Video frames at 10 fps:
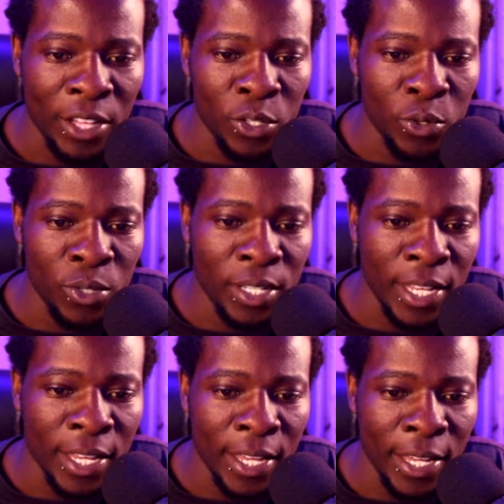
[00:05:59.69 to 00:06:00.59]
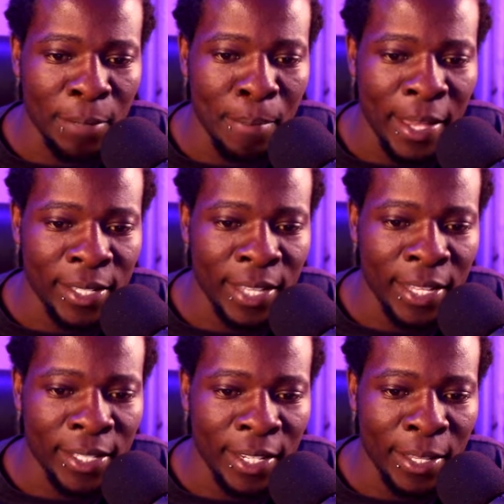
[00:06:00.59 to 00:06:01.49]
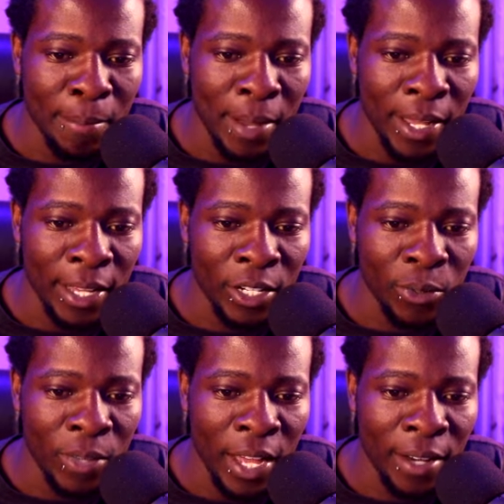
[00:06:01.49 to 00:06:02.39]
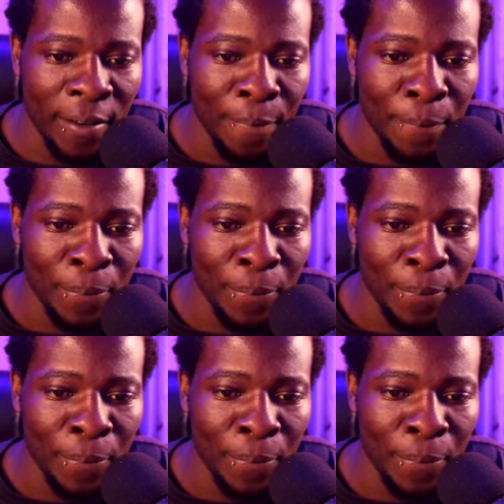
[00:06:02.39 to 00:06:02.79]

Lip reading: So you see, it makes sense. Let the market do that,